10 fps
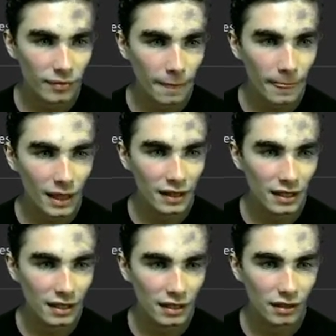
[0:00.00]

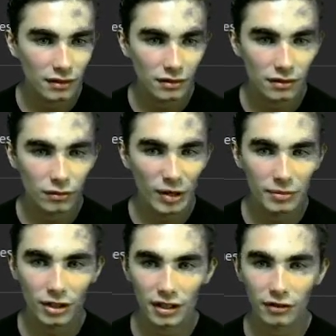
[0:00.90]
the
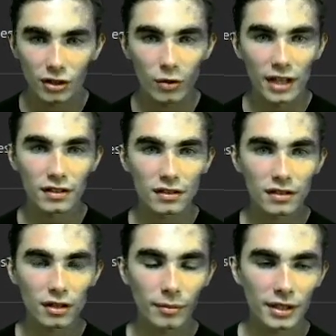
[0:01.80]
WebSocket requests that are
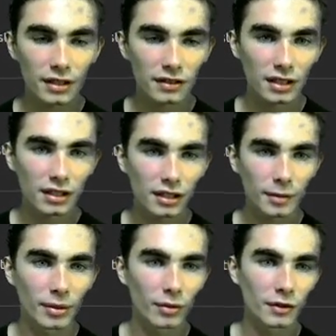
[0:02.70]
being sent here. But
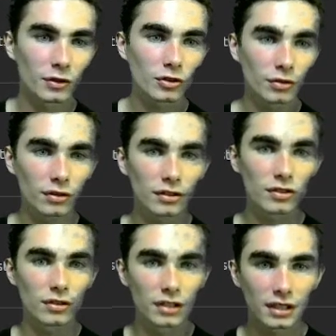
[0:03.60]
what Nostrudel is
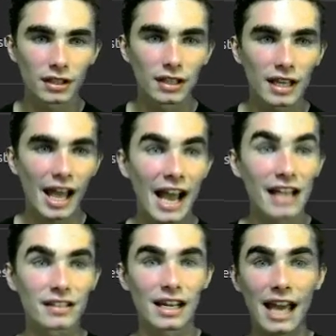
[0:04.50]
doing as
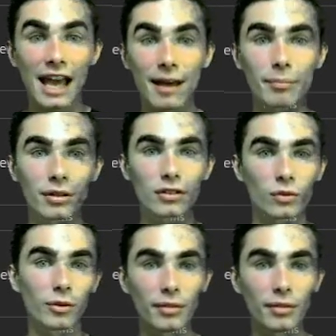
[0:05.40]
an app, so we're building